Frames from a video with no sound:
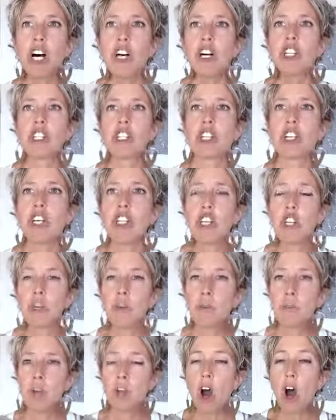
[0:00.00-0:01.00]
so that
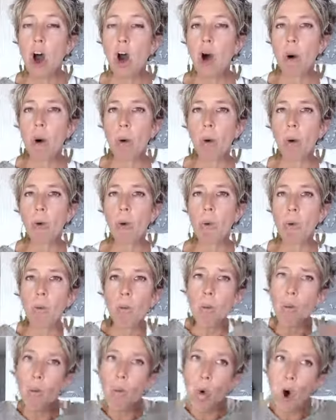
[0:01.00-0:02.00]
you know
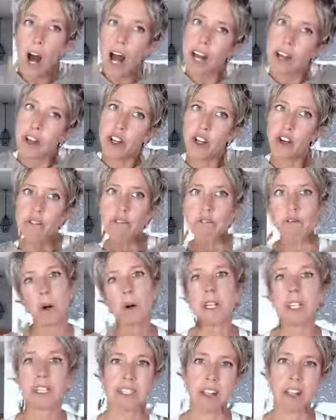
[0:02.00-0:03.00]
what you're
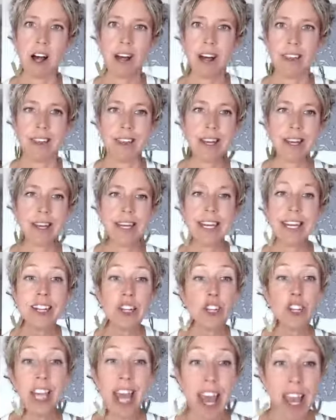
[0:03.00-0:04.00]
focused on
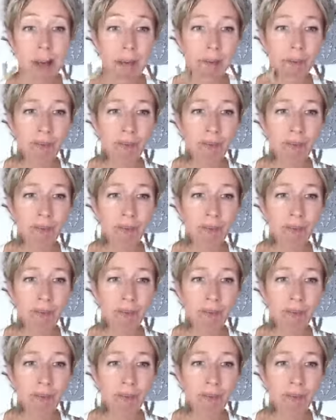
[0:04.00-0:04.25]
each day.